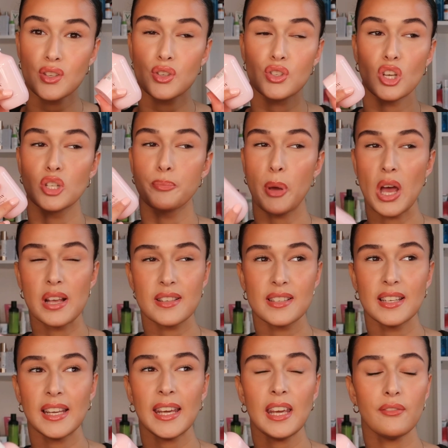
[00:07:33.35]
So
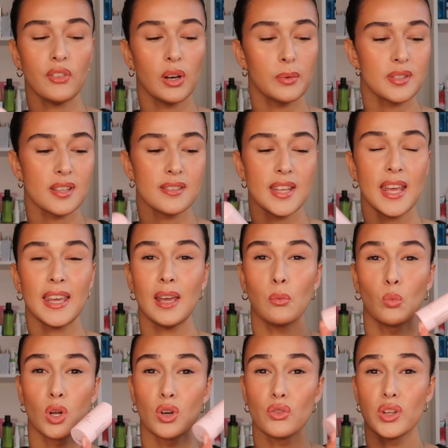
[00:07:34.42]
personally, if I was to say get
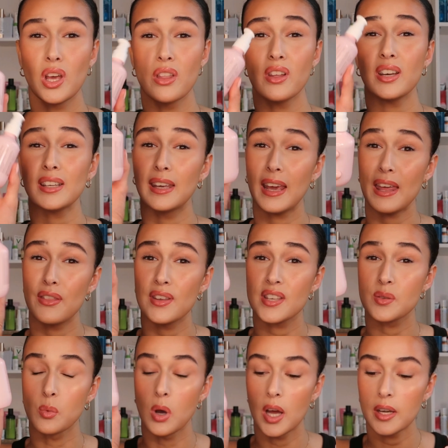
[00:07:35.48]
one or the other, get
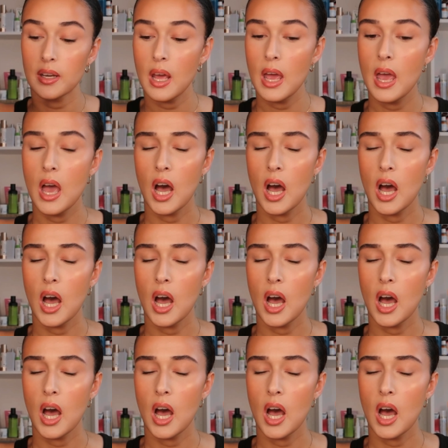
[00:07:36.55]
this one.